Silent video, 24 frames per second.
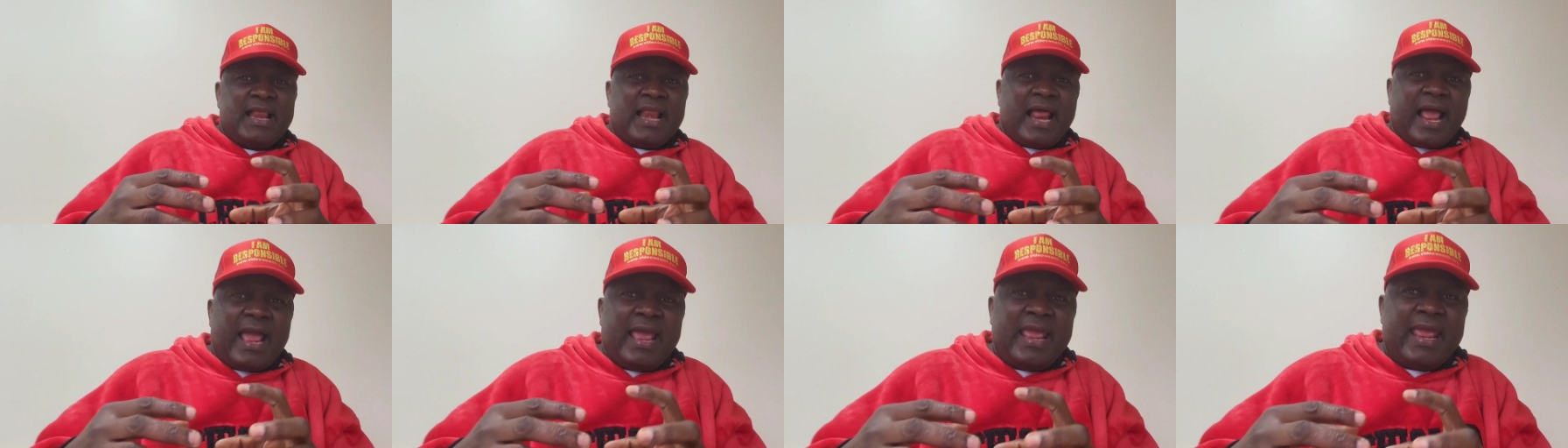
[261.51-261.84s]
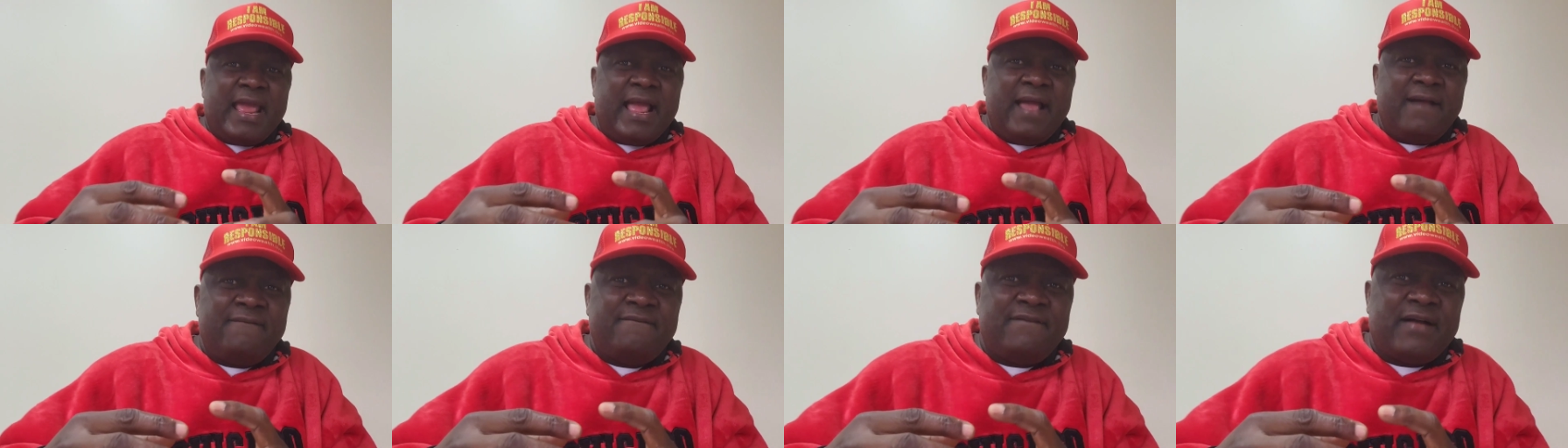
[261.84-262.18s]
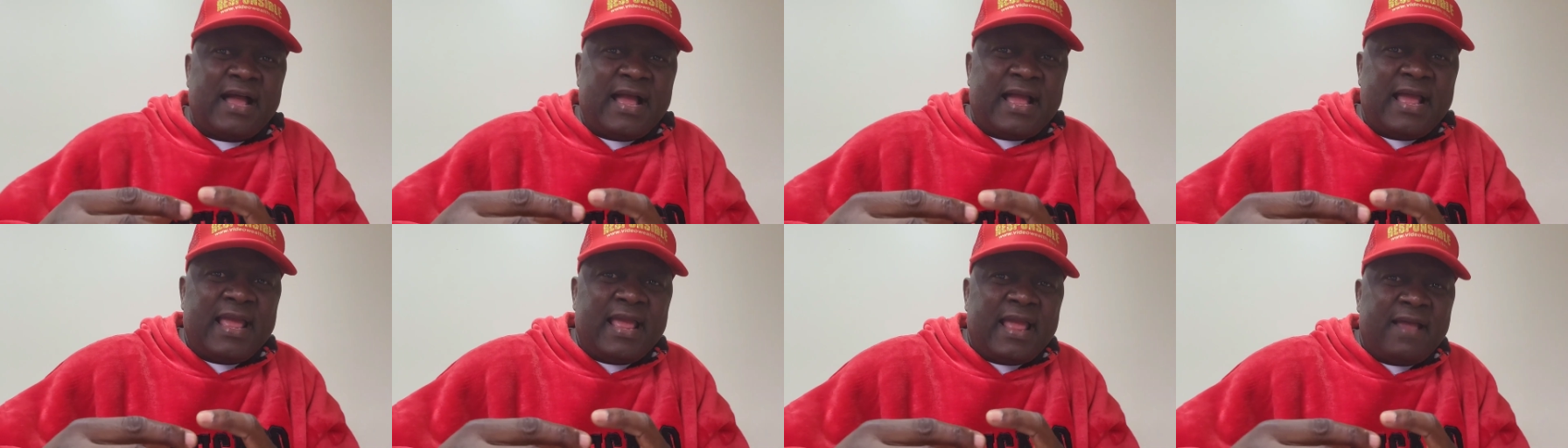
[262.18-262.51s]
I have,
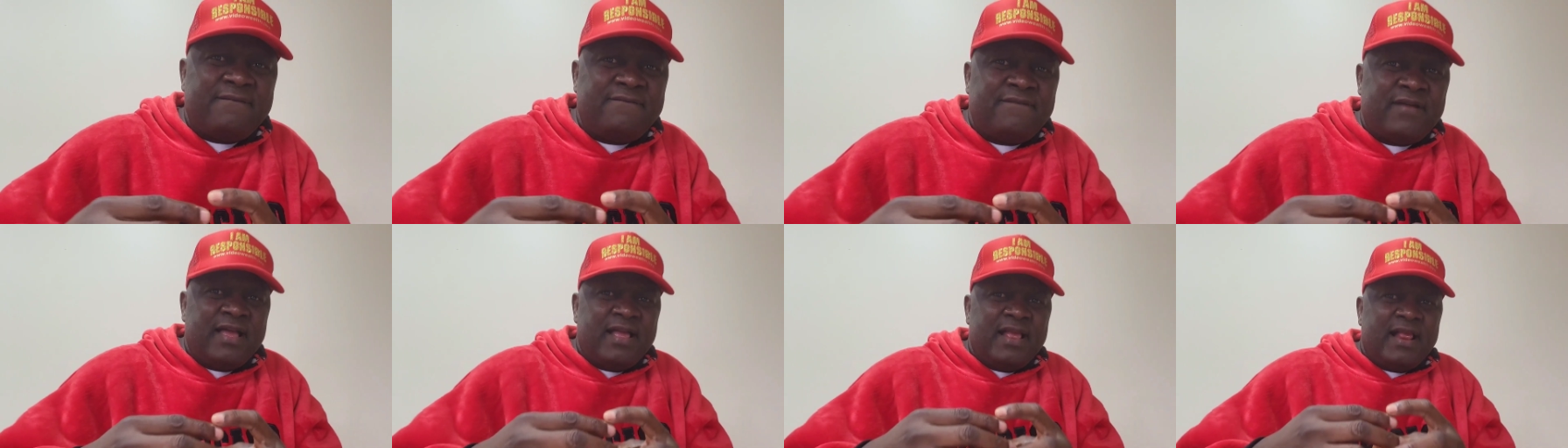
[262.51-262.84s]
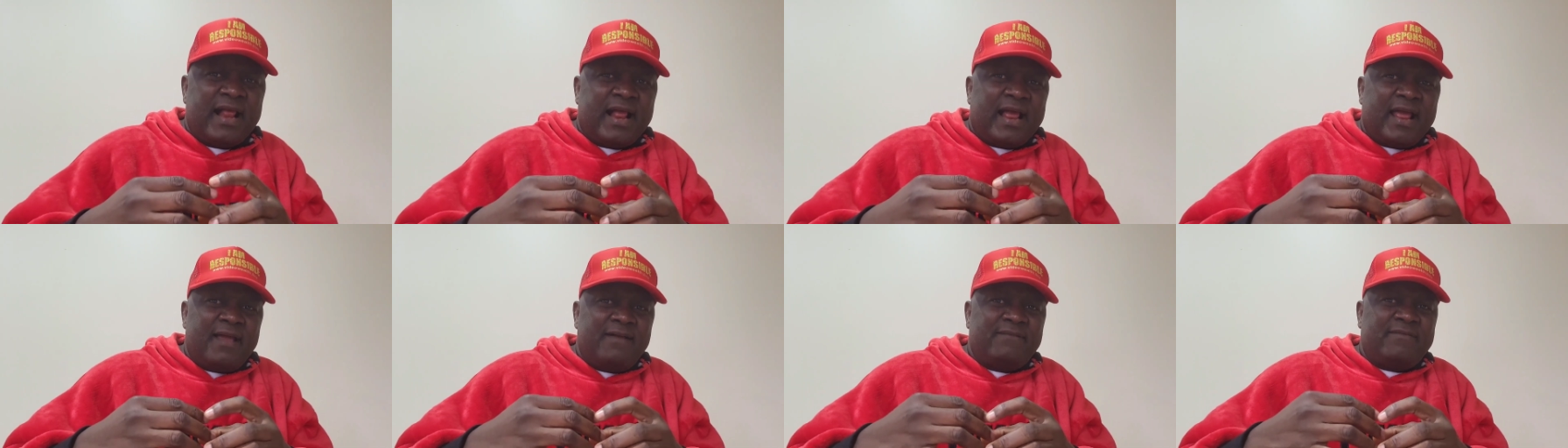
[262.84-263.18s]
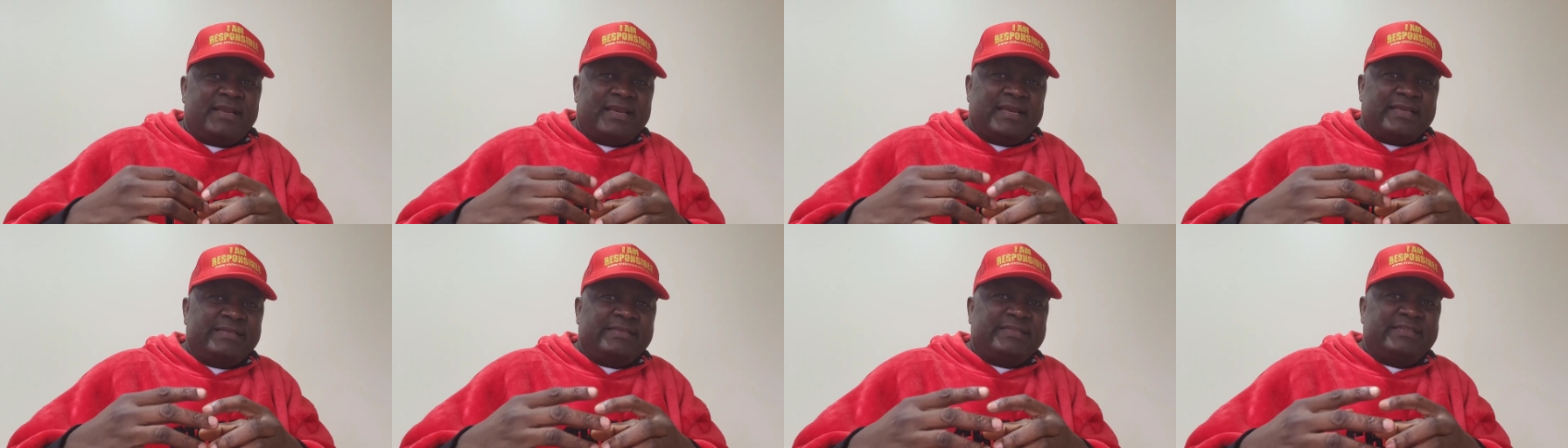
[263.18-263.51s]
I have, I have
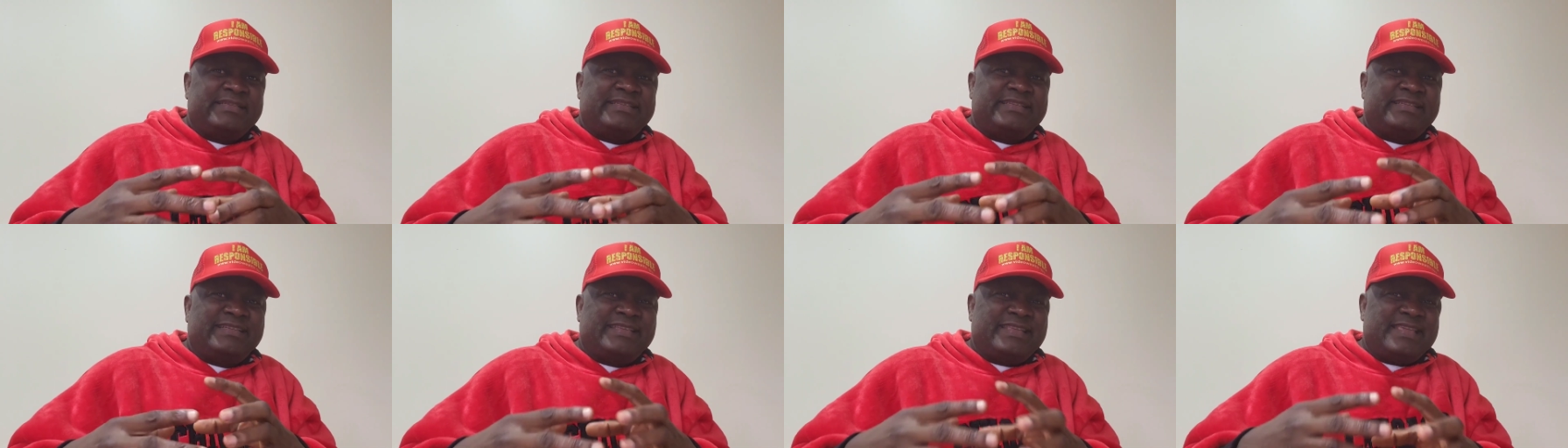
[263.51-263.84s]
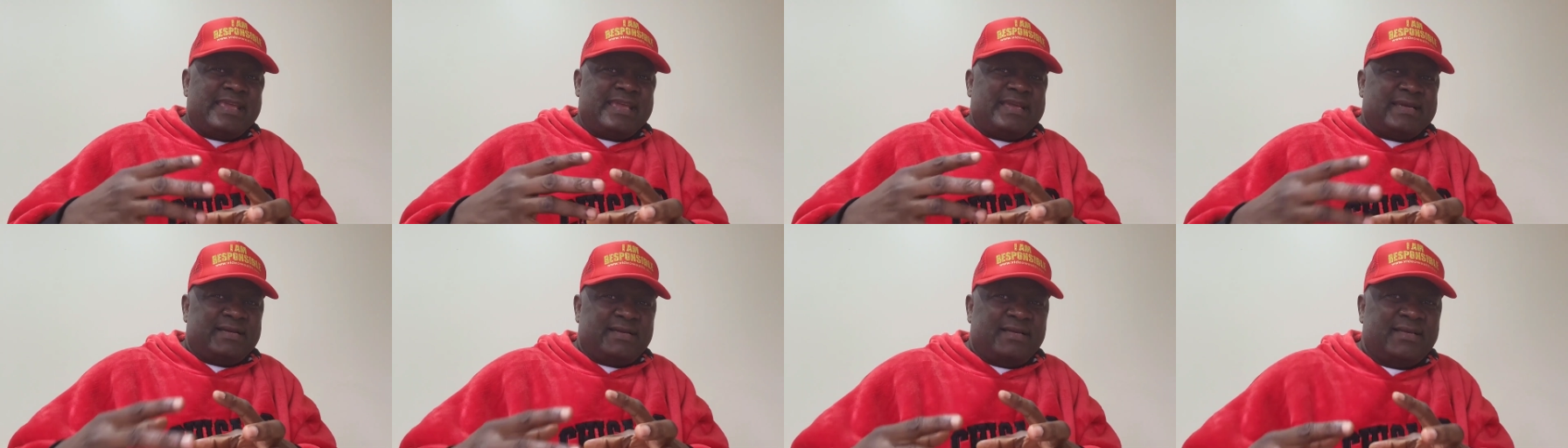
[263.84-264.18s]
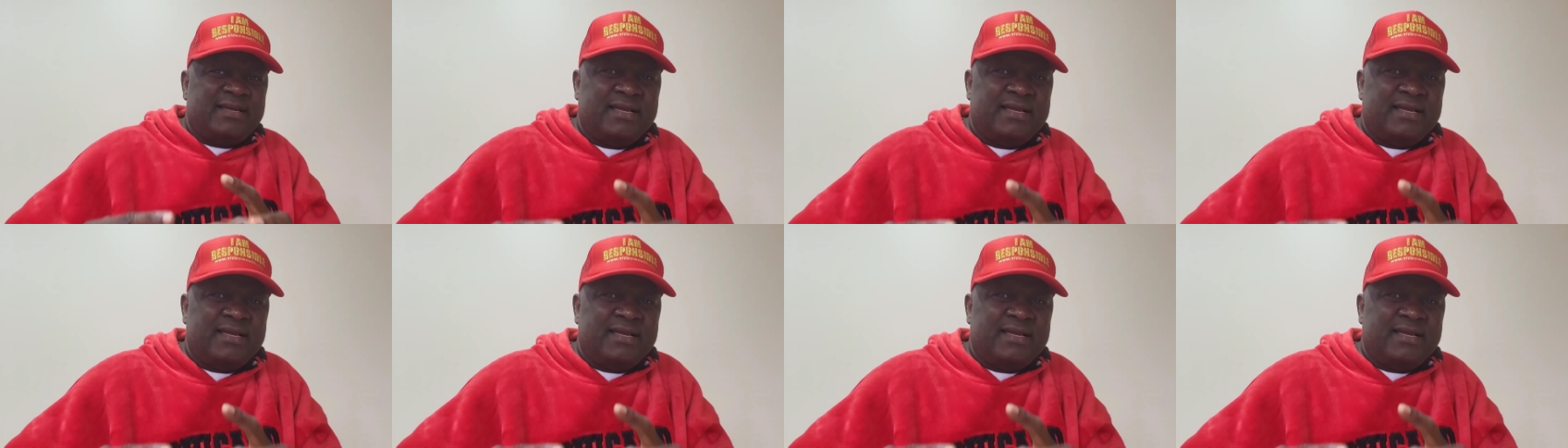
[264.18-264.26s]
an idea